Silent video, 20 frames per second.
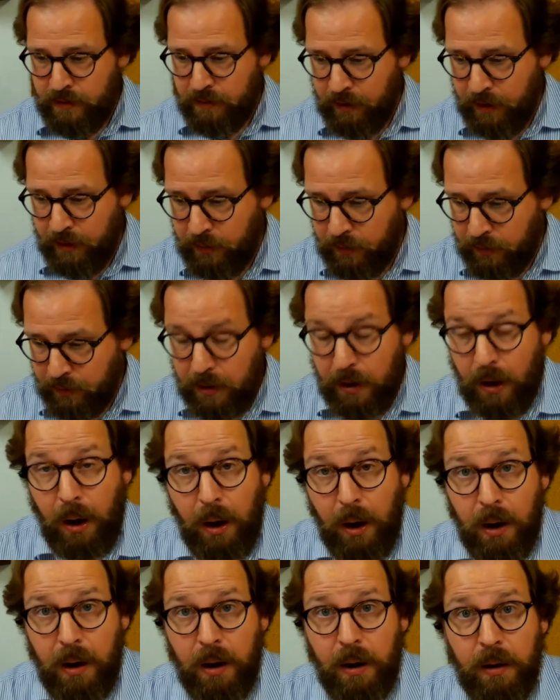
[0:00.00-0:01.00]
Right? The
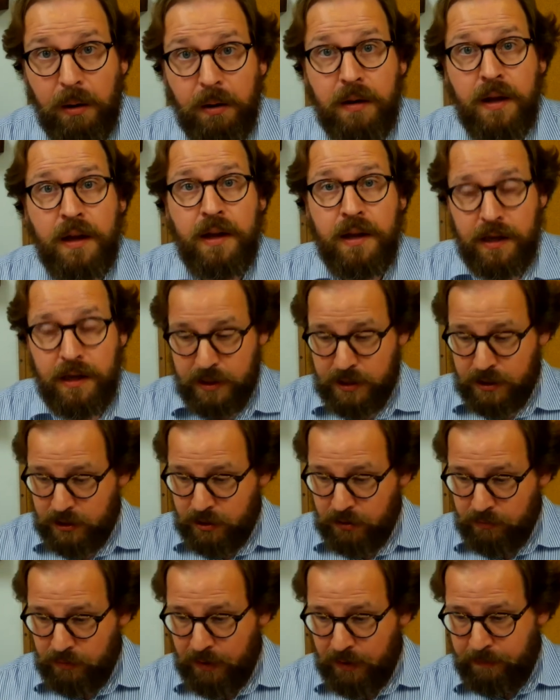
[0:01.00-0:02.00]
call is
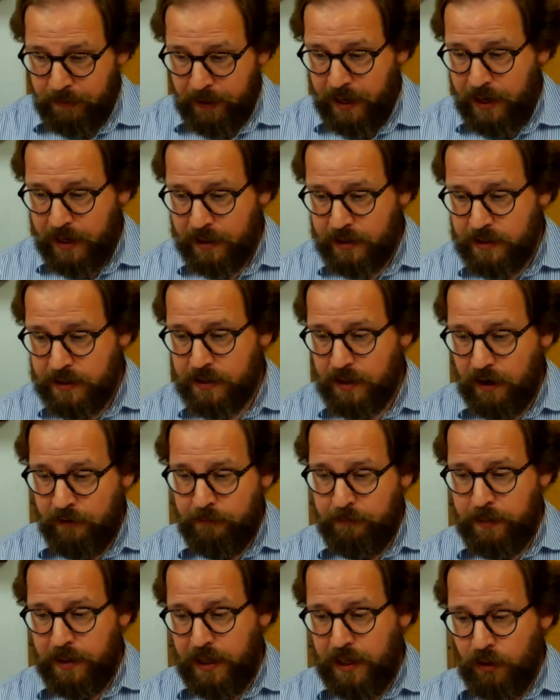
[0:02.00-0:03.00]
to repent
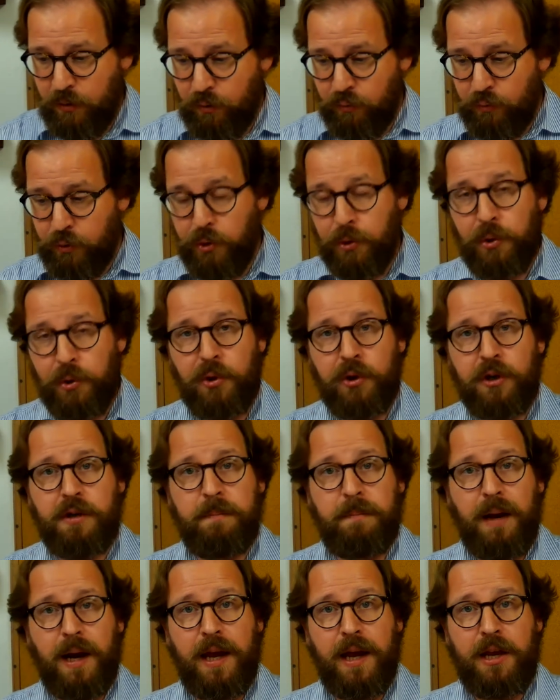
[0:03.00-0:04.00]
of being
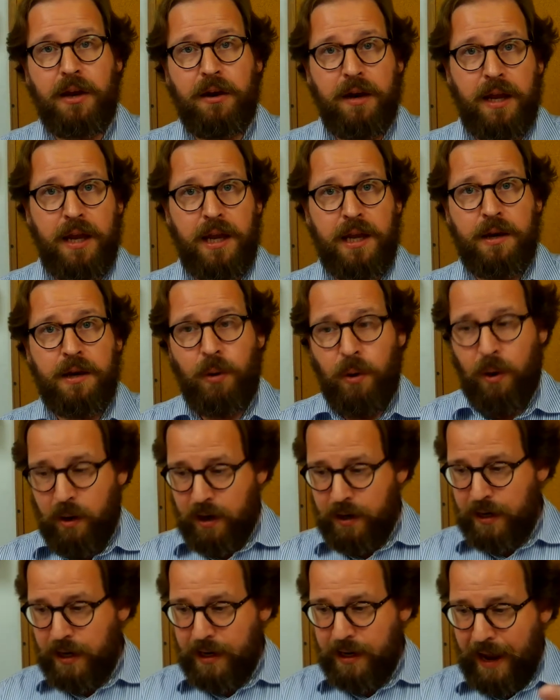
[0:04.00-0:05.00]
ruled by your
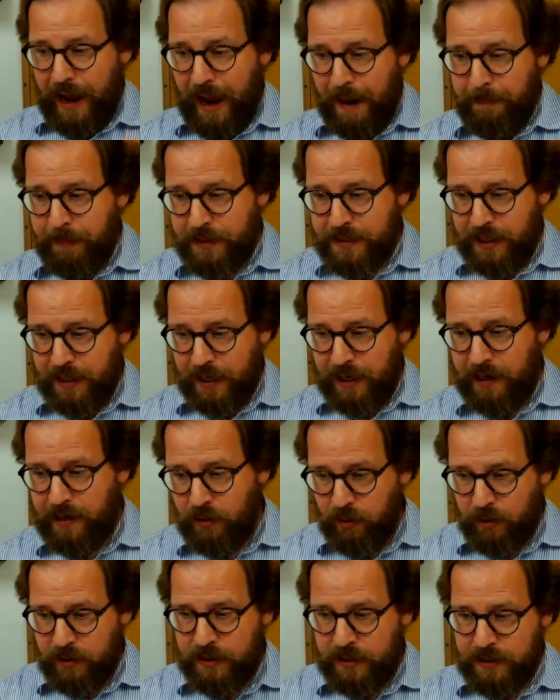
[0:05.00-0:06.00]
inordinate appetite
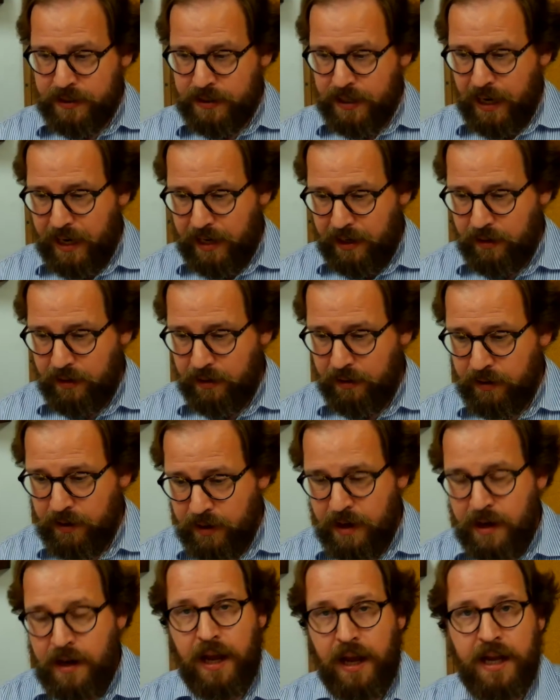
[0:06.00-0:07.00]
or desire
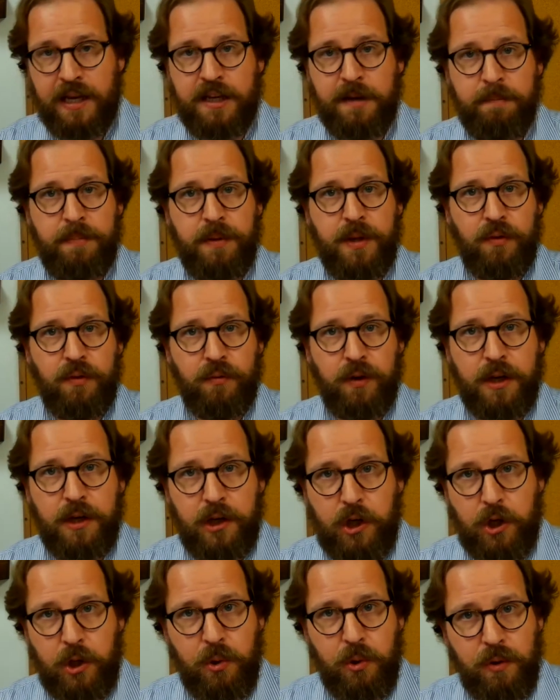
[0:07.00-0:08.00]
and to be
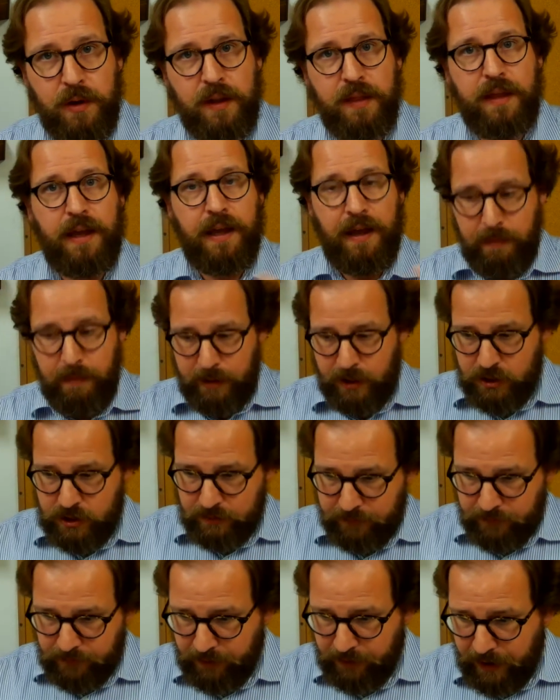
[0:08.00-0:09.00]
renewed in the image
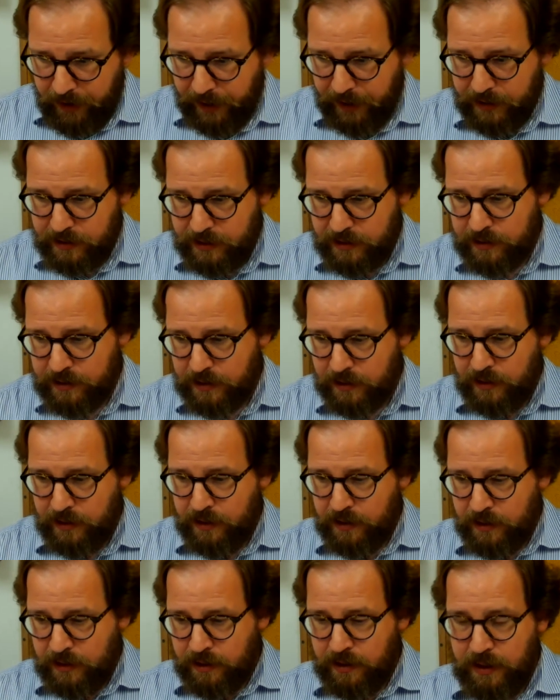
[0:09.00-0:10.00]
of Christ.
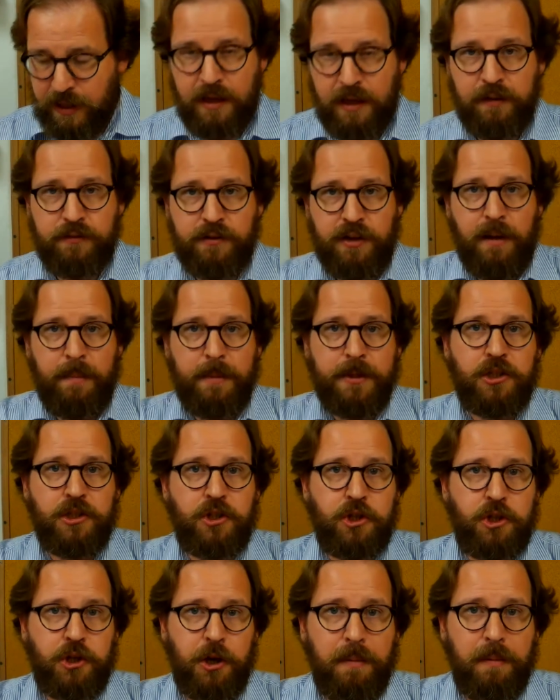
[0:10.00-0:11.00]
Think of Thomas
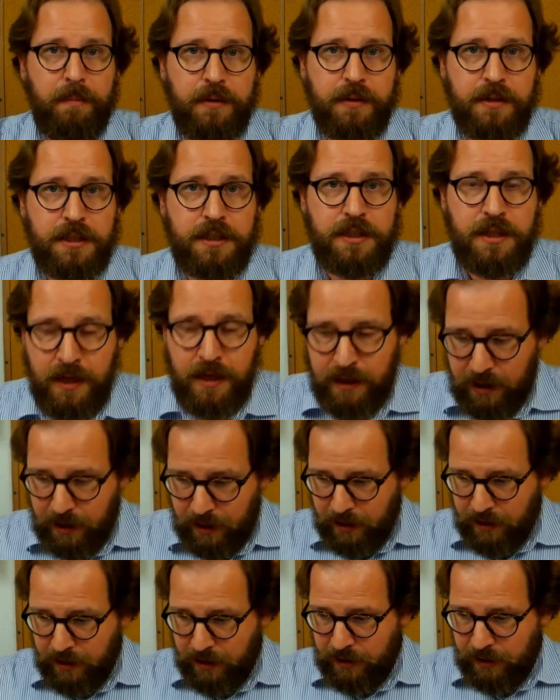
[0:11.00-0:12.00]
Chalmers'
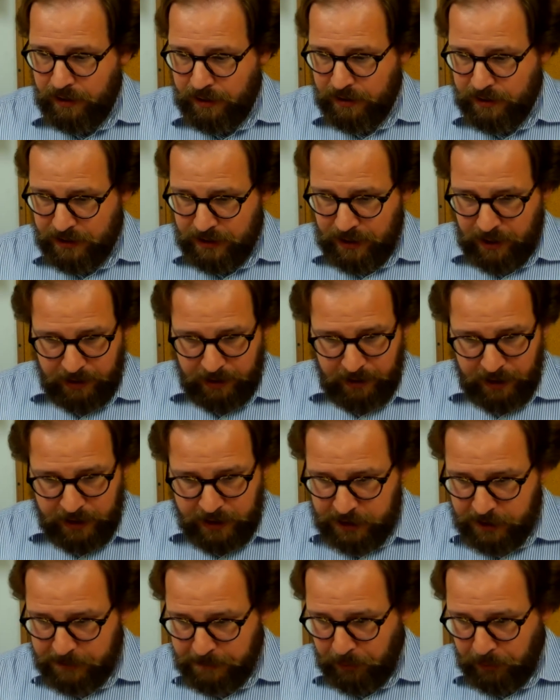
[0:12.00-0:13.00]
Uh, uh,
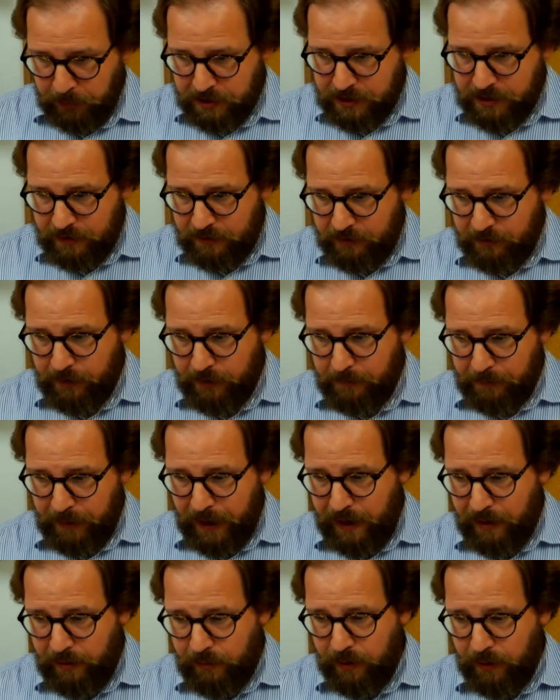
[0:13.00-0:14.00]
expulsive
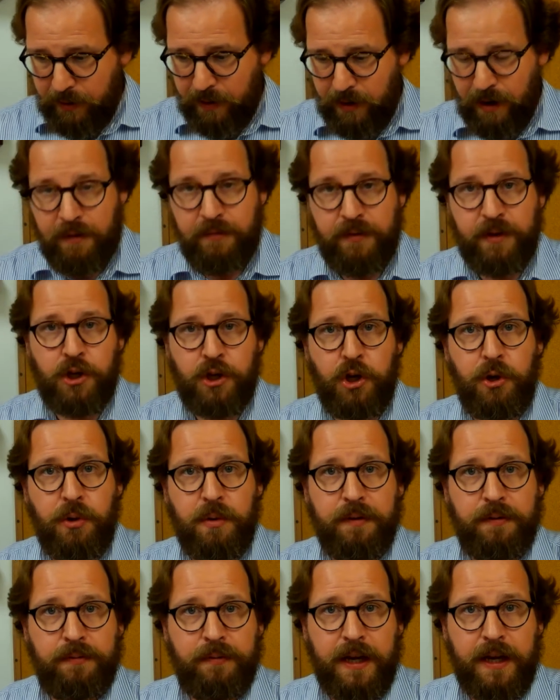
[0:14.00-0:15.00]
power of a
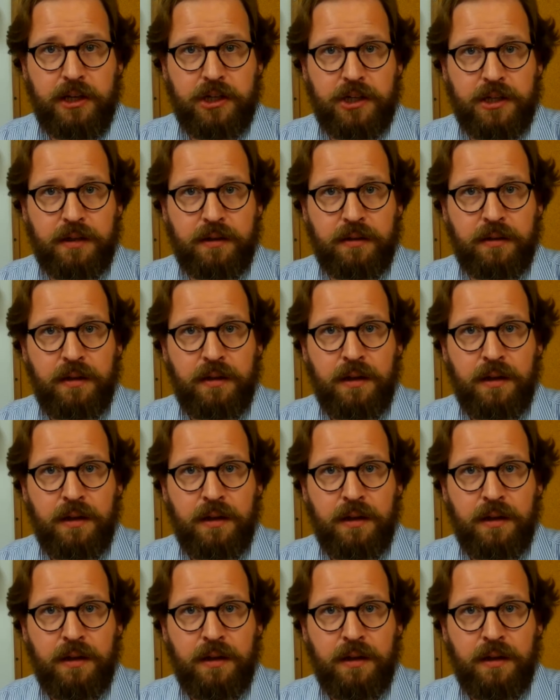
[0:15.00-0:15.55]
new affection.